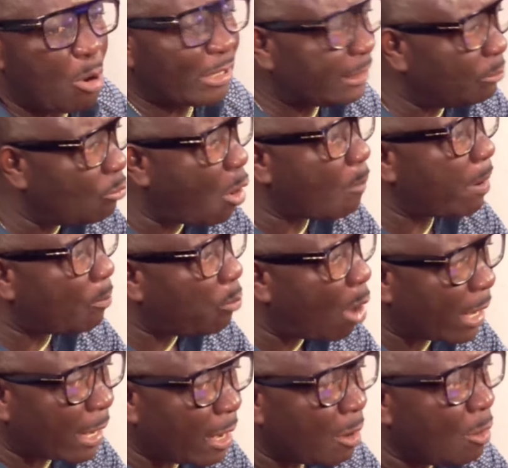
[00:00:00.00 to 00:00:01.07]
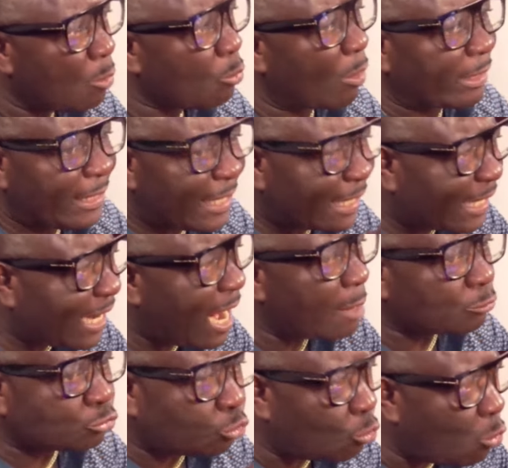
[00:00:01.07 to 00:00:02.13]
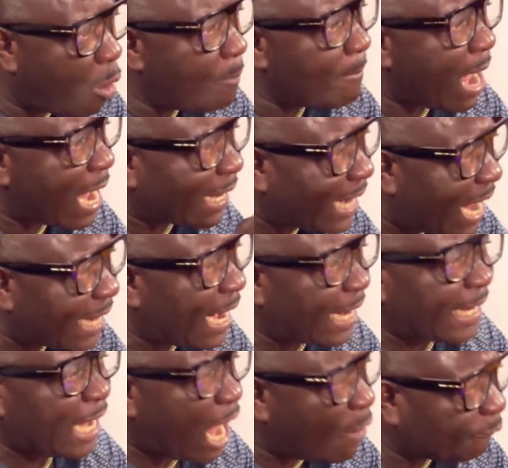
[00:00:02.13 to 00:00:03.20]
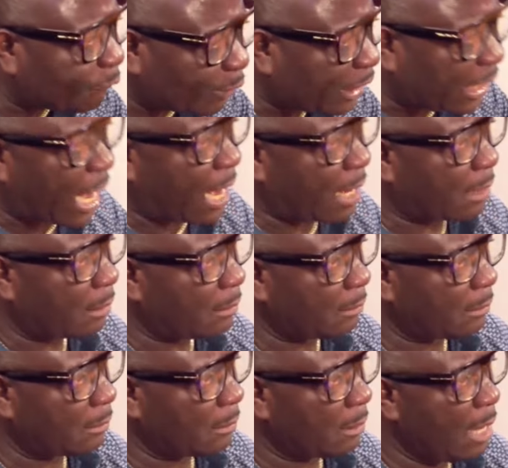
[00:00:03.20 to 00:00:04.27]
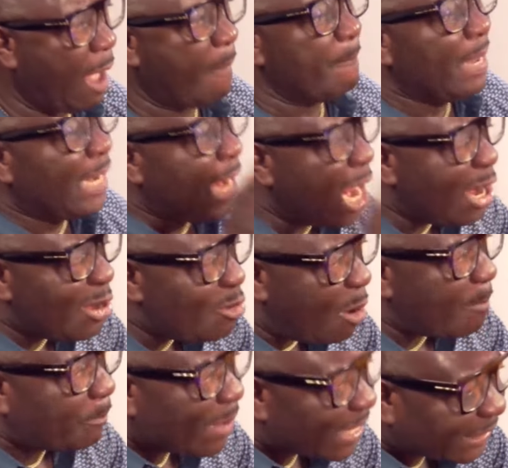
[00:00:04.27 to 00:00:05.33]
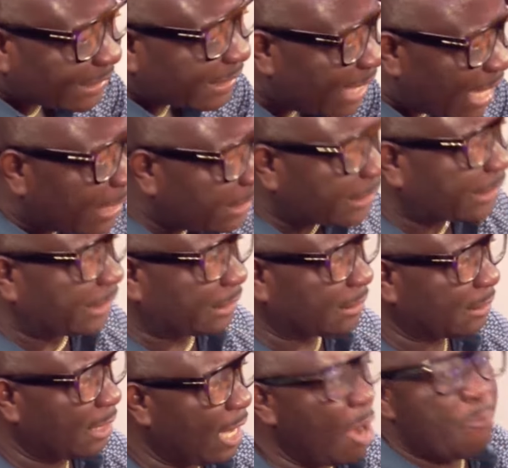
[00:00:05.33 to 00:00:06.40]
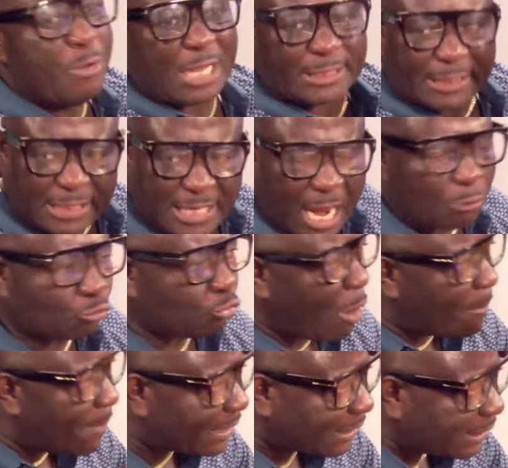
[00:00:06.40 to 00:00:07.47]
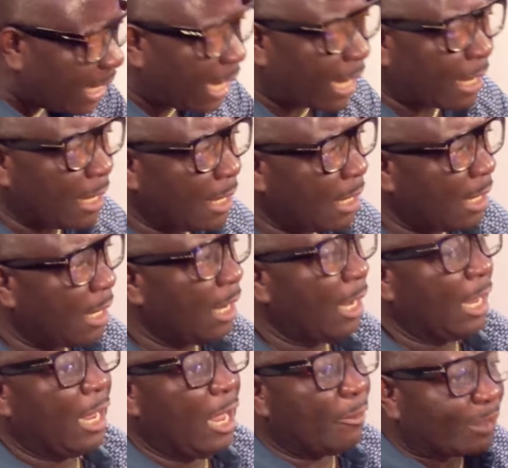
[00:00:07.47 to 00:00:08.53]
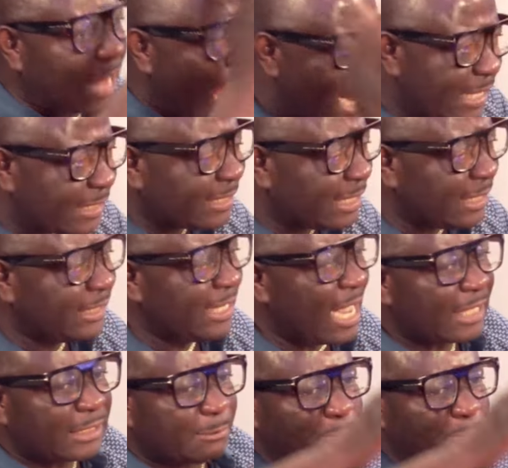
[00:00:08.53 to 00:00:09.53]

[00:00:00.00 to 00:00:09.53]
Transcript: the more boy, what in the crowd to Homer, Ghana, and Africa? Millennium personality. If you're singing out to Abbas, 1,000 years